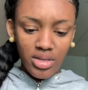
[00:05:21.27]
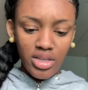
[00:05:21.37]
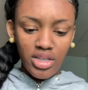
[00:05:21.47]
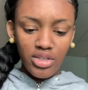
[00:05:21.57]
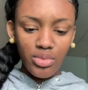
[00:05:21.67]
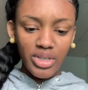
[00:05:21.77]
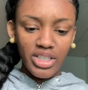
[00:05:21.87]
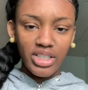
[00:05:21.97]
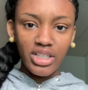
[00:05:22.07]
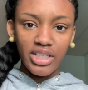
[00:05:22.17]
you want
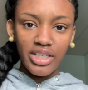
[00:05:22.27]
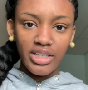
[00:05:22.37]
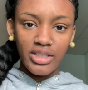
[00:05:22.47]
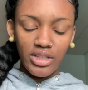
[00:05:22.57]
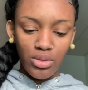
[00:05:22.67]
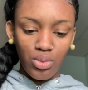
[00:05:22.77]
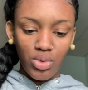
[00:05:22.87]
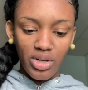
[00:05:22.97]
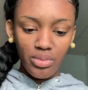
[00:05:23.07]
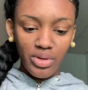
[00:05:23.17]
to click the
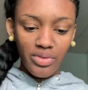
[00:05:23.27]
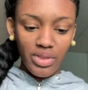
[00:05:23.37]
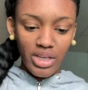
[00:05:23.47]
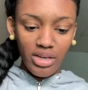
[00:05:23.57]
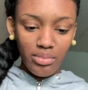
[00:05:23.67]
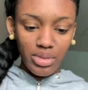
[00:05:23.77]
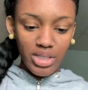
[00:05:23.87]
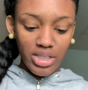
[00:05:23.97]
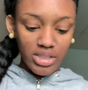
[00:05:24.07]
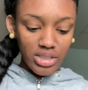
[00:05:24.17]
one with the M
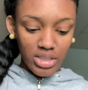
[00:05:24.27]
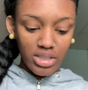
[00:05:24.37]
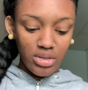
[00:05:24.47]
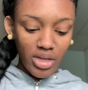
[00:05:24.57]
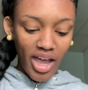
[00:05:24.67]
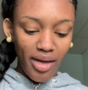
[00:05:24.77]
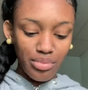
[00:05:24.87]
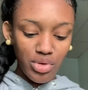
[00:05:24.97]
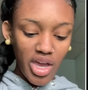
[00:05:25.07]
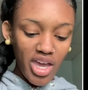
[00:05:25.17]
because this is the app
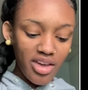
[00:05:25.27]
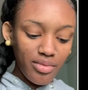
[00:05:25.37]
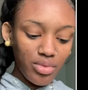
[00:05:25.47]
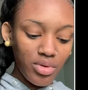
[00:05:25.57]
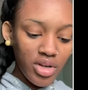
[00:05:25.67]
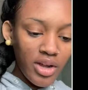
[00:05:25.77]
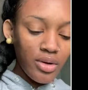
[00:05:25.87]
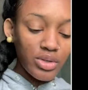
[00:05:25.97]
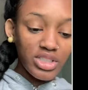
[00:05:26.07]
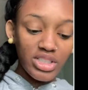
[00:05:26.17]
you have.
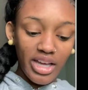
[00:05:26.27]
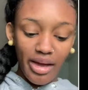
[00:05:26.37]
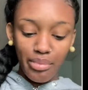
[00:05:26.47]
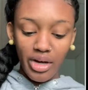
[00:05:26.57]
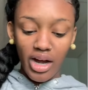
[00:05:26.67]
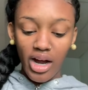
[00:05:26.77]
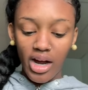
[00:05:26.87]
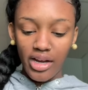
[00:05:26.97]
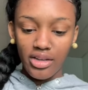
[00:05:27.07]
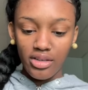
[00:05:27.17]
Well, this is the app
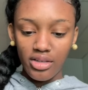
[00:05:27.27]
I